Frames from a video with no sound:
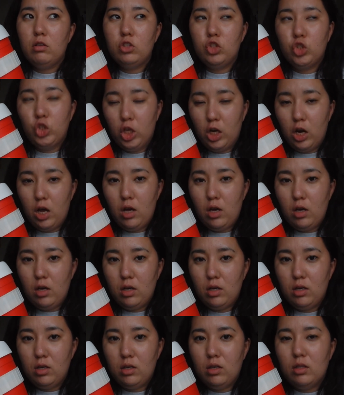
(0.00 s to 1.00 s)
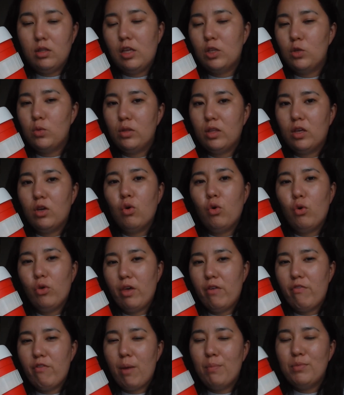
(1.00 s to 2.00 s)
chiller. That's what they call
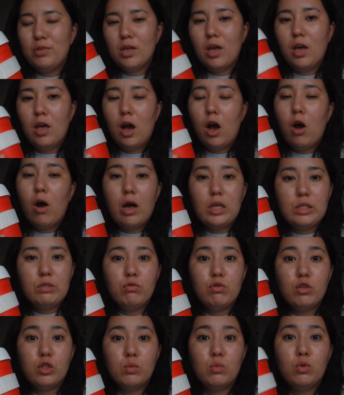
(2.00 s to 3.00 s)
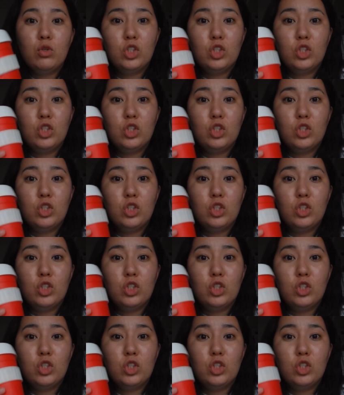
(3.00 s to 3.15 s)
their fraps. I'll ask for a small